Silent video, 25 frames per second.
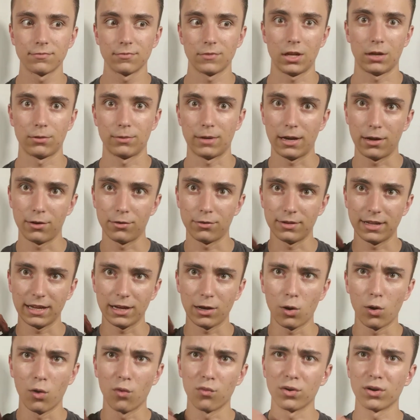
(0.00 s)
around
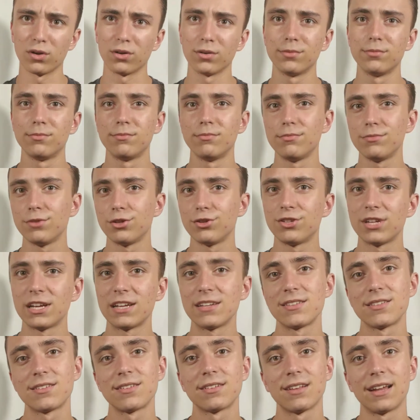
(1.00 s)
over your
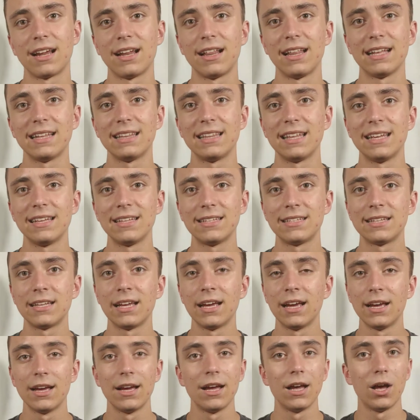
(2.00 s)
chest, kind of like this.
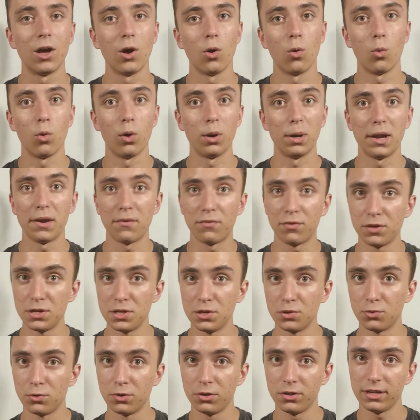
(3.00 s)
Whatever
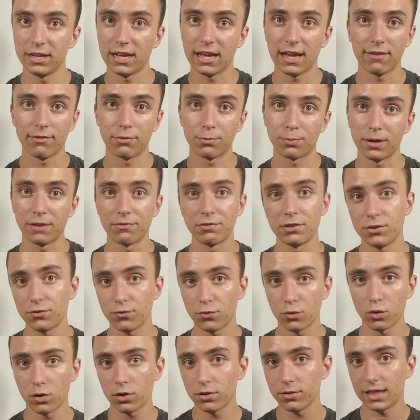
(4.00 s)
you really have a preference
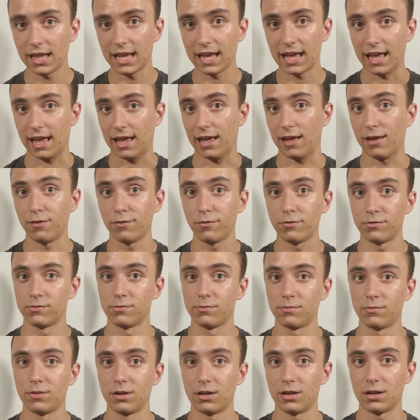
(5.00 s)
for, they have
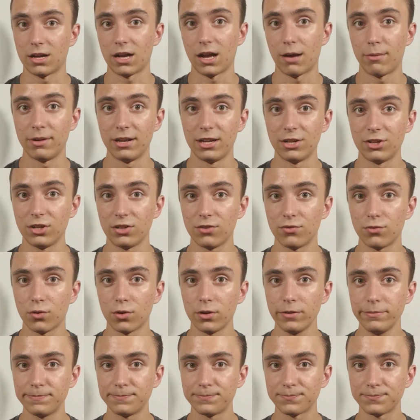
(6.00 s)
accommodations for.